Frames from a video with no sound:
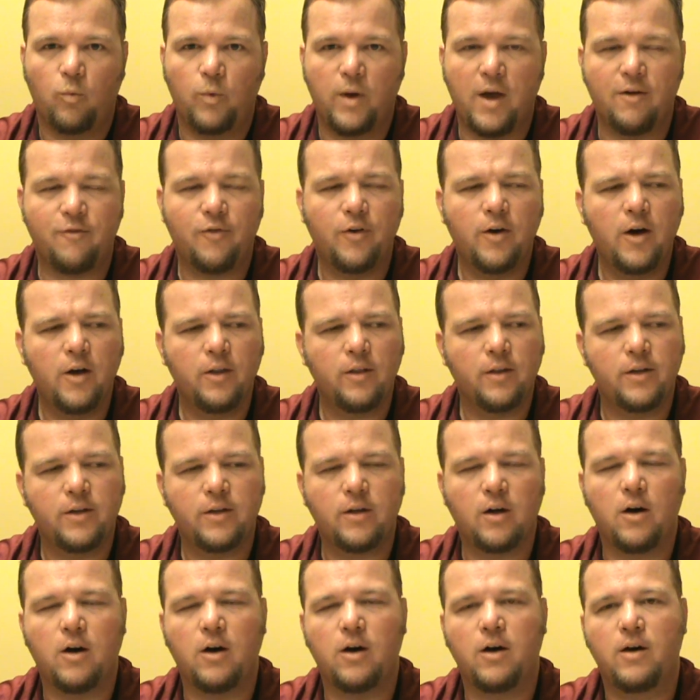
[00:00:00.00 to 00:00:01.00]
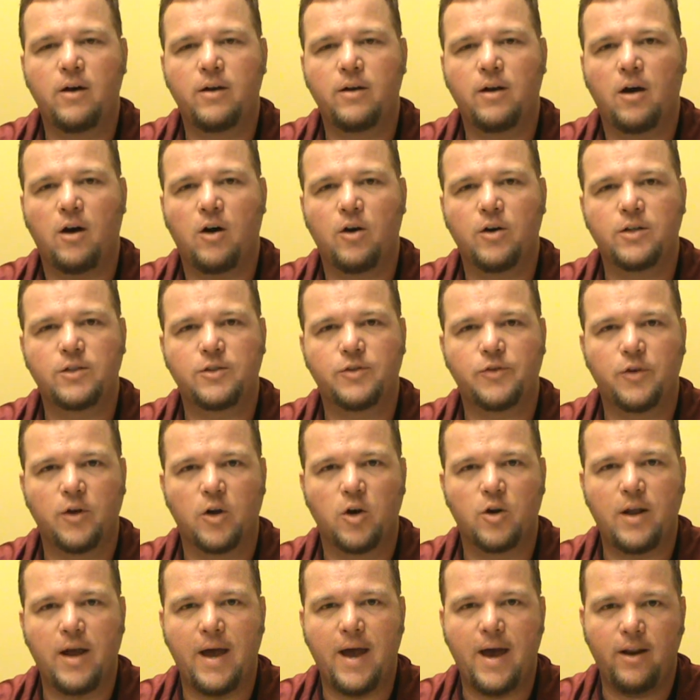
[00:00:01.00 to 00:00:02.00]
We have Huntland on August
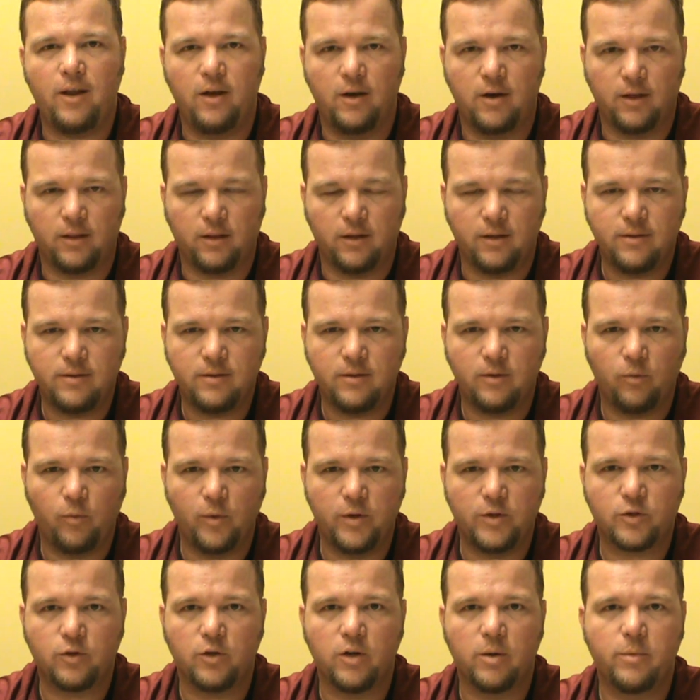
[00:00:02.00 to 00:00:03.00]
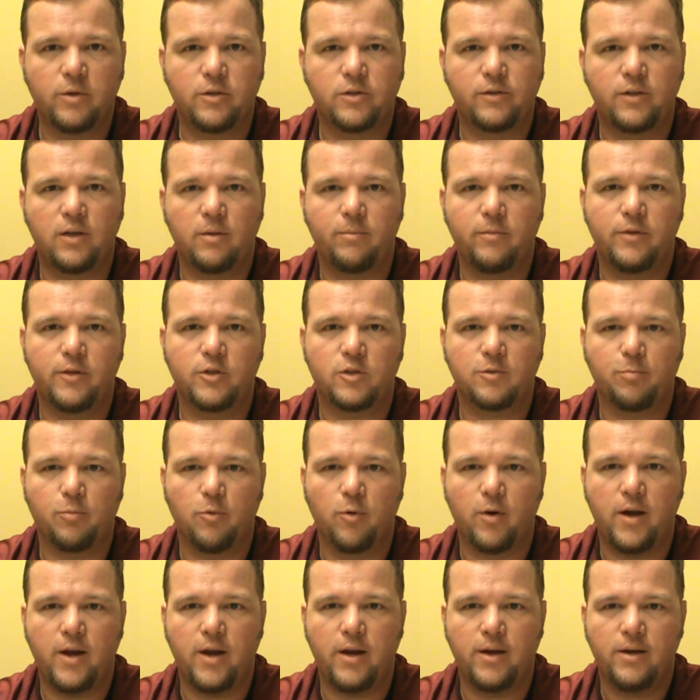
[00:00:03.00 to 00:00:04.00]
3rd at Huntland. We scrimmaged them in the
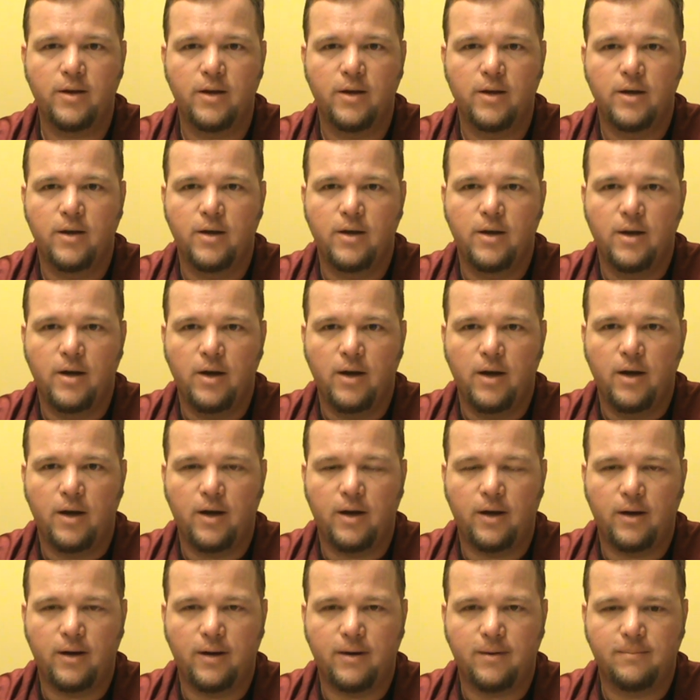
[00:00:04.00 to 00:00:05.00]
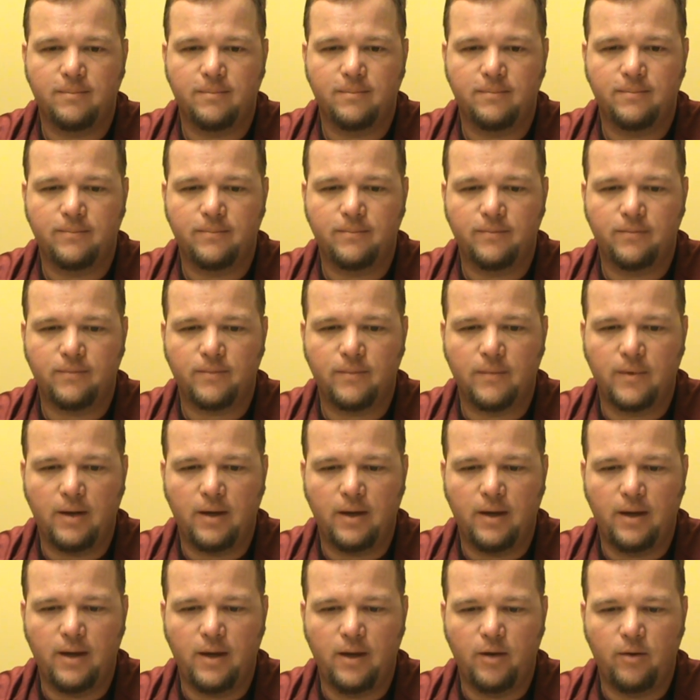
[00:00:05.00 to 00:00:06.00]
spring
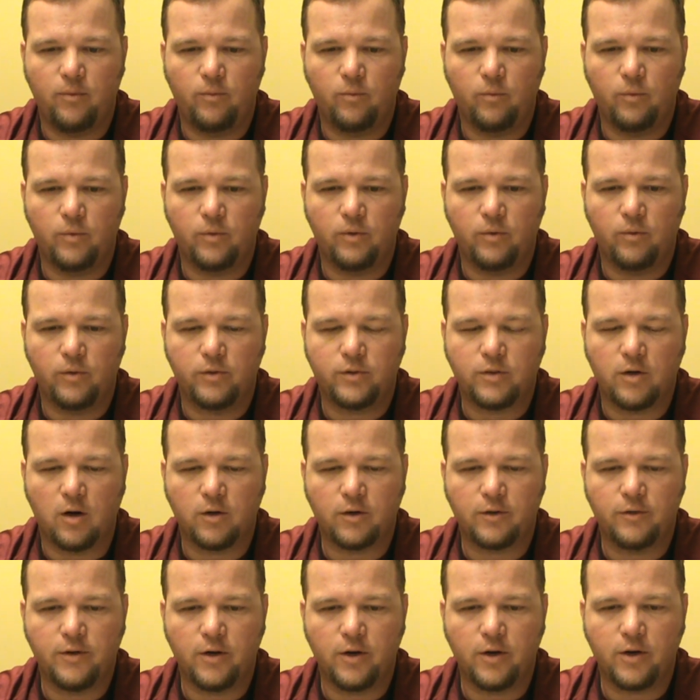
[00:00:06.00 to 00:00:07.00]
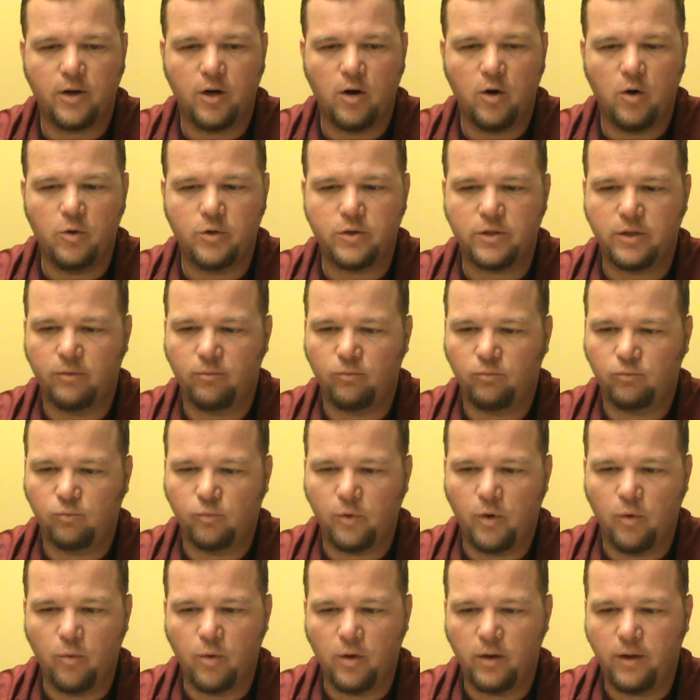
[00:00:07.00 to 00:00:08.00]
and talked to their coach, and
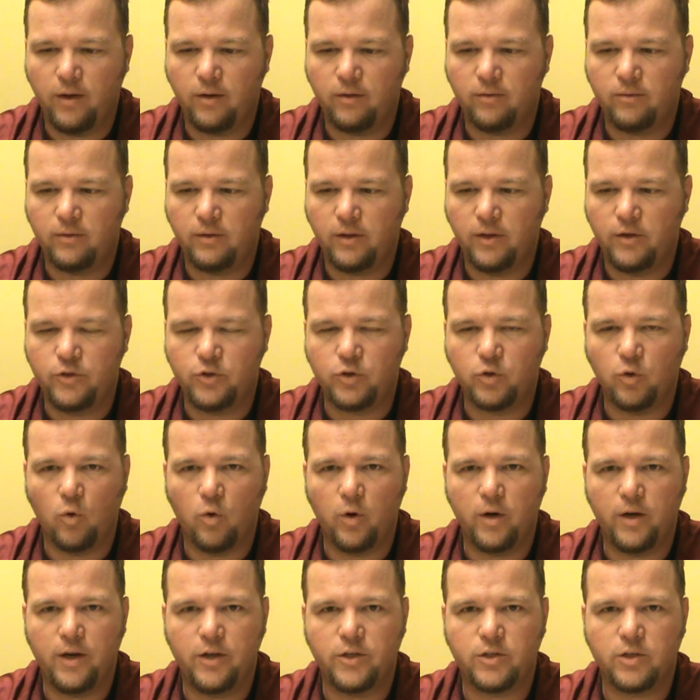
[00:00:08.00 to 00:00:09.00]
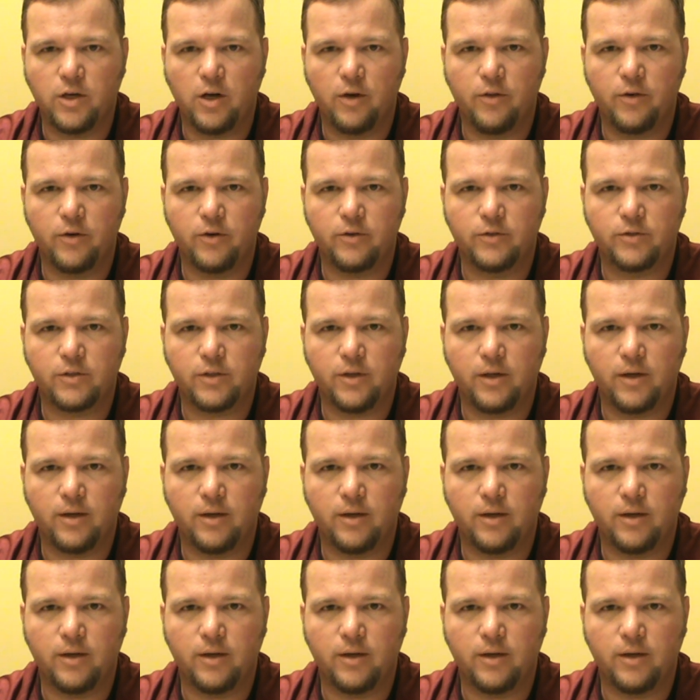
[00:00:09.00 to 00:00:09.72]
we really enjoyed each other's